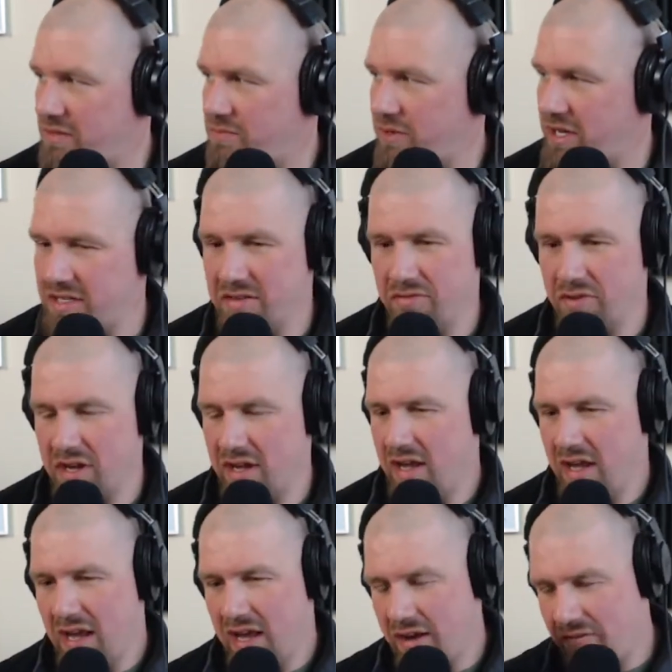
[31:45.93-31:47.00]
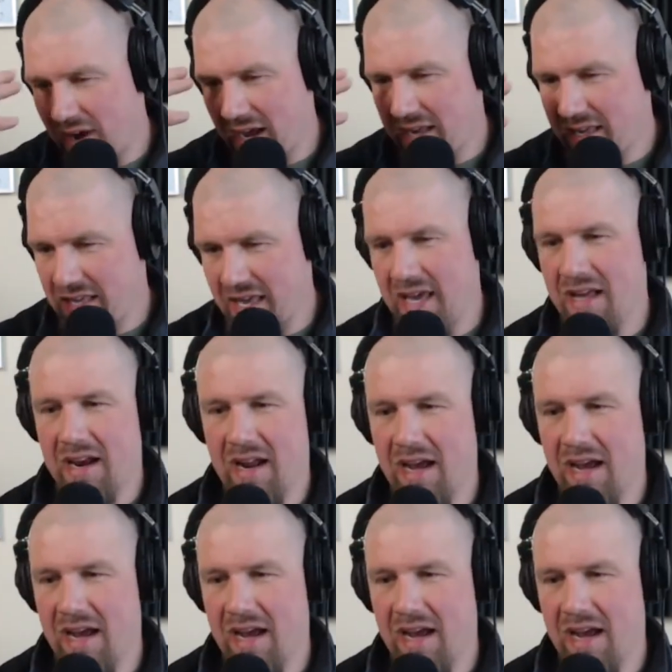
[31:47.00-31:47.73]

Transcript: Because if we, if I can't,